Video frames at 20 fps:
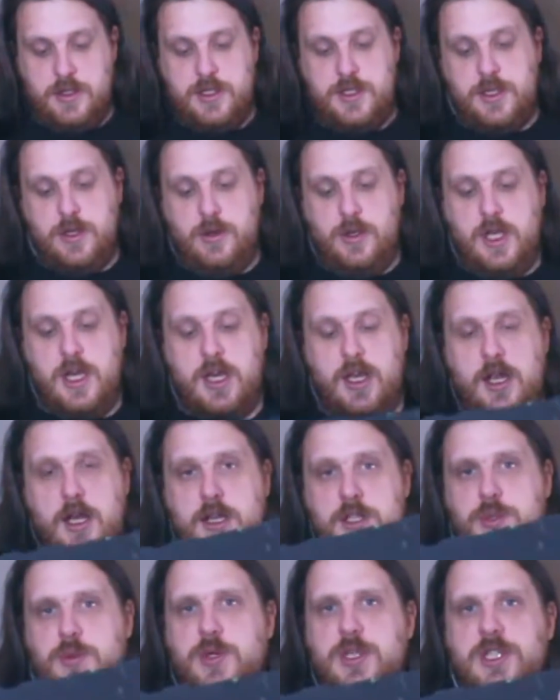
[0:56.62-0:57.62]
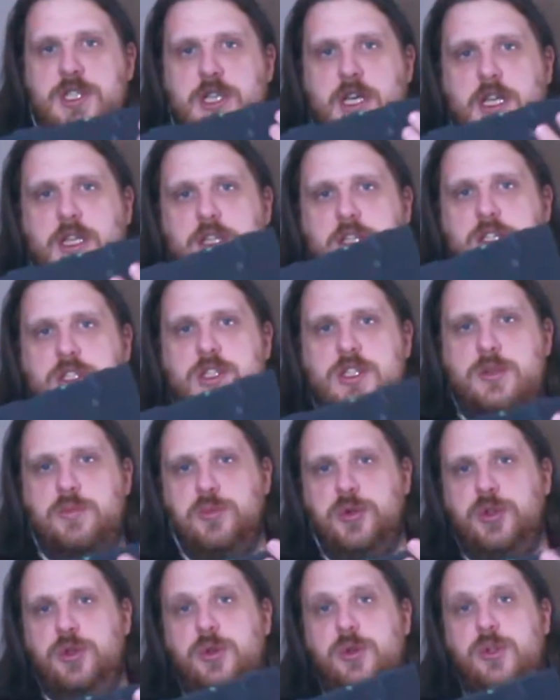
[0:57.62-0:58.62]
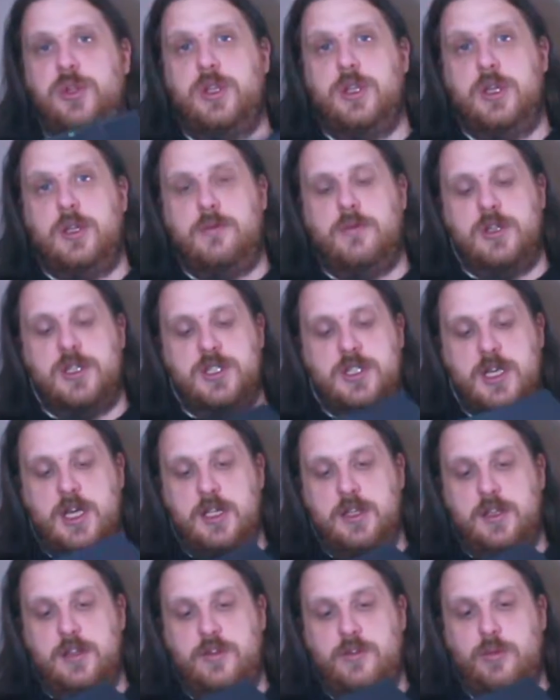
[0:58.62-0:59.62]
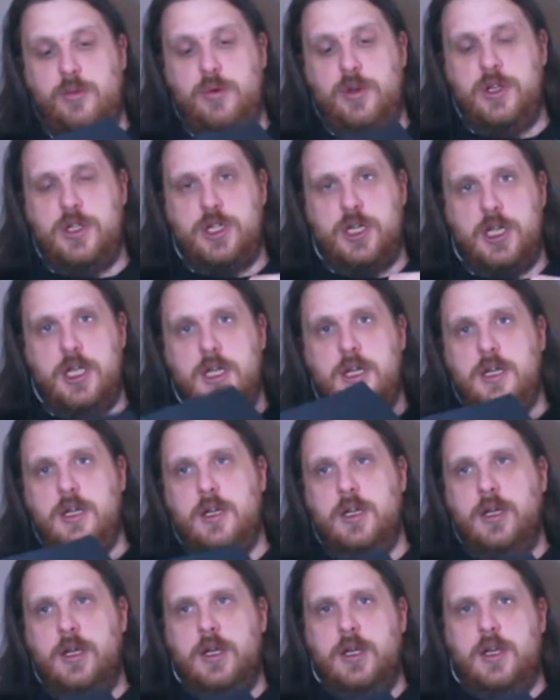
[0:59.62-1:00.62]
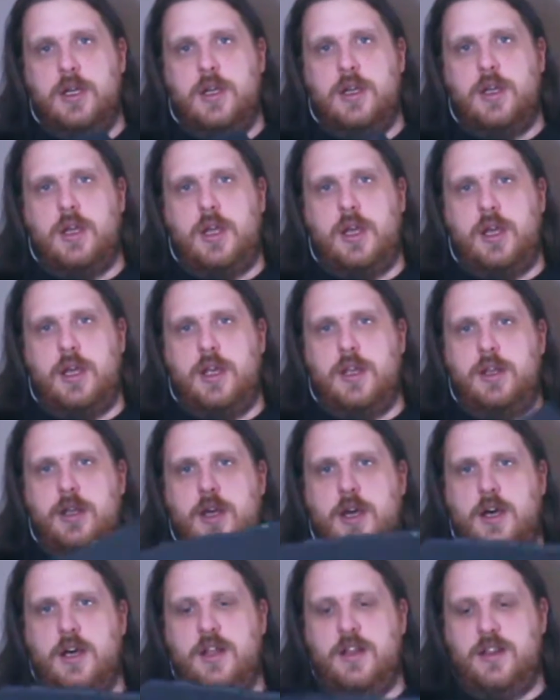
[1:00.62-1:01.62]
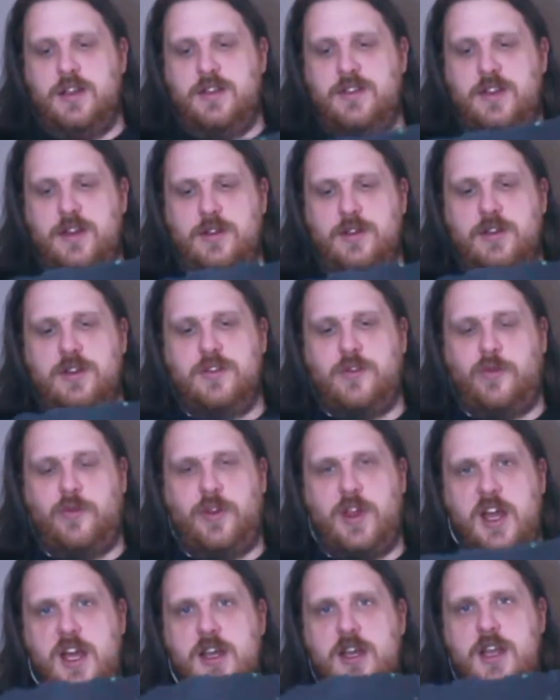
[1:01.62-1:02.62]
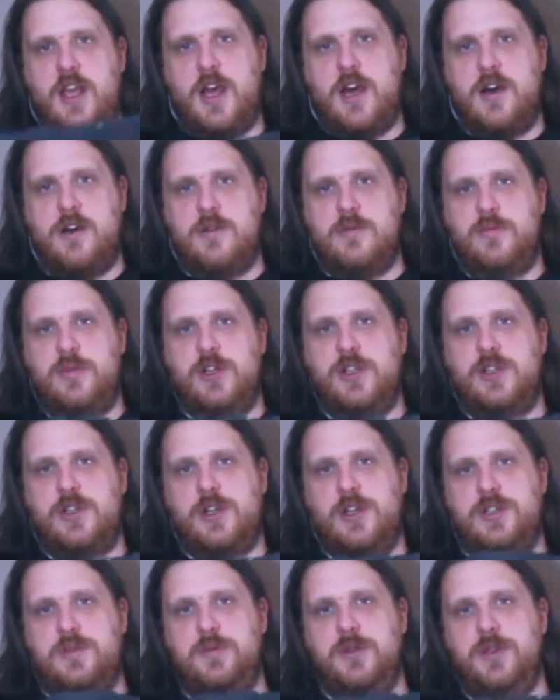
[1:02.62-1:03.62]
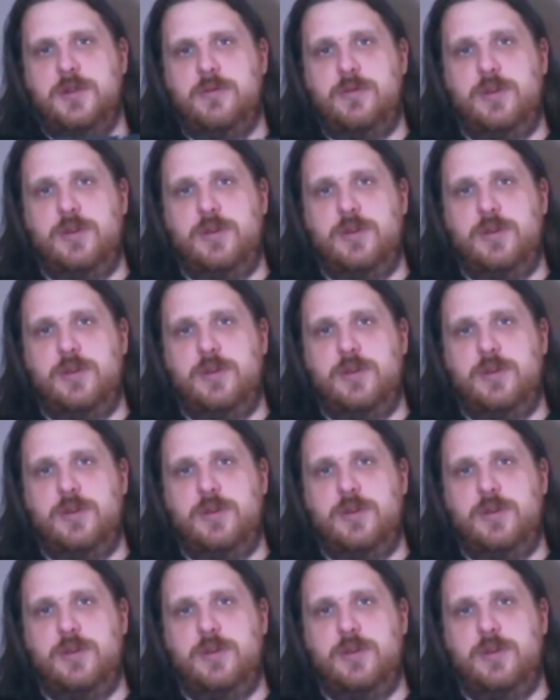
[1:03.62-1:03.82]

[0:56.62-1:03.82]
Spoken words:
So yeah, it has one side that's smooth and one side that's rigid. And like I said, it looks flat now, but trust me,